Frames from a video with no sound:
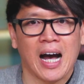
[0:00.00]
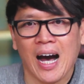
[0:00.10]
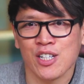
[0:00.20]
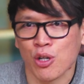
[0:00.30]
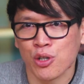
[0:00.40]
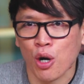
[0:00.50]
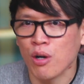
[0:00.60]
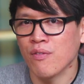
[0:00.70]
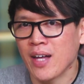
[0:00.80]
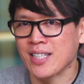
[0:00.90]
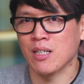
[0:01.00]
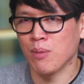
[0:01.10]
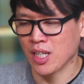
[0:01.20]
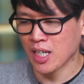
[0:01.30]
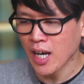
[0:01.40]
I don't know if that's going to
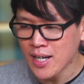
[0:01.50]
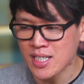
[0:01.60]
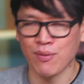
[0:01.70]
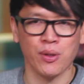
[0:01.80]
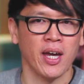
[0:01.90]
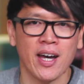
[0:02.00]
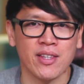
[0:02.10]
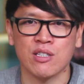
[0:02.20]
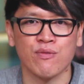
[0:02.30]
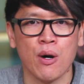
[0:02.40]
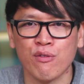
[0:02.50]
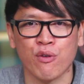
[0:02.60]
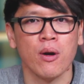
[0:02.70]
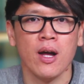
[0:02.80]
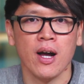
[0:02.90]
be the case. I've only had this phone
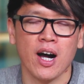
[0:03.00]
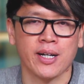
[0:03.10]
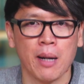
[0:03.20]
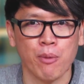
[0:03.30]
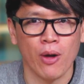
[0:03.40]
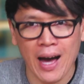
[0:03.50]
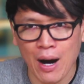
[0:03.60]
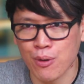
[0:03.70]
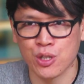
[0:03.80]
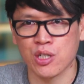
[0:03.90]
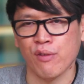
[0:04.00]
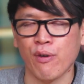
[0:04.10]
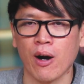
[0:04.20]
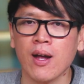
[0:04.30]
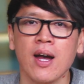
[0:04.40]
for a couple hours so
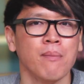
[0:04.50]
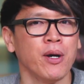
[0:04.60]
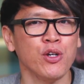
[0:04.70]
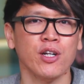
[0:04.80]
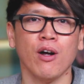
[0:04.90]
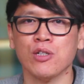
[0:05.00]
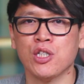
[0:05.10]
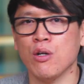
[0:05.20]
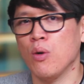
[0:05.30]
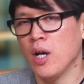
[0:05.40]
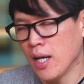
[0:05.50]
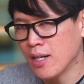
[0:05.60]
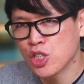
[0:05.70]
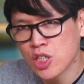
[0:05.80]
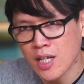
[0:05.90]
far, but you can also
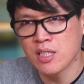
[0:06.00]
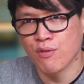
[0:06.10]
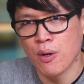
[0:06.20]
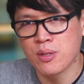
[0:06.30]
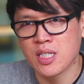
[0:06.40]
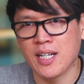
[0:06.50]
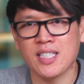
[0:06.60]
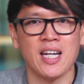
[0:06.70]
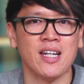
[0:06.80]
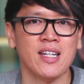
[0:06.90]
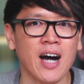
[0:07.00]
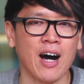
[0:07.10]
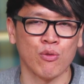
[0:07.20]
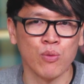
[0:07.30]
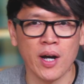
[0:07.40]
adjust the phone settings and
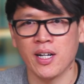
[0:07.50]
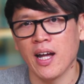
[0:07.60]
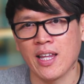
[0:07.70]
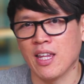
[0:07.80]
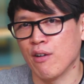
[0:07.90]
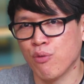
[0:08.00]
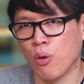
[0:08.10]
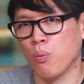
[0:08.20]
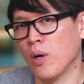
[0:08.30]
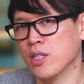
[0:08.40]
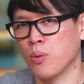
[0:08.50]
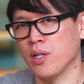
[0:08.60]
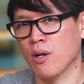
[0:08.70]
not run it at that full one hundred twenty